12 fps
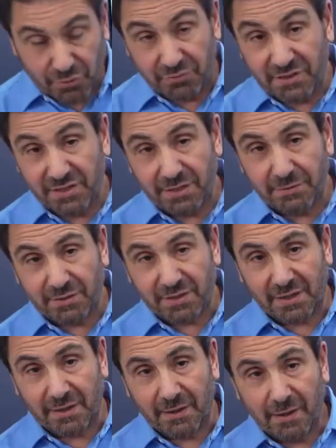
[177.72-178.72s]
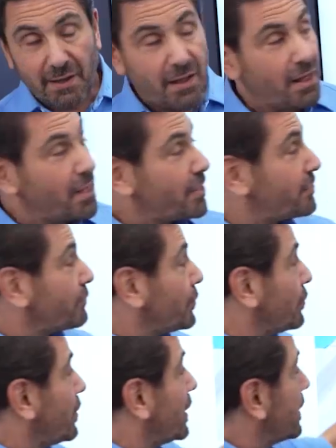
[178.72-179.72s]
to the DUT
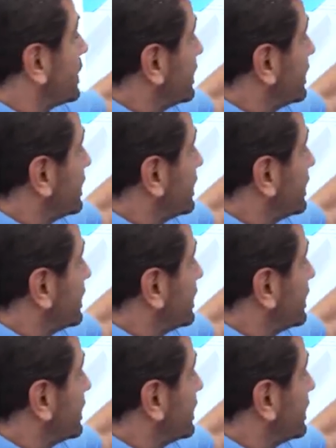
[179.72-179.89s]
through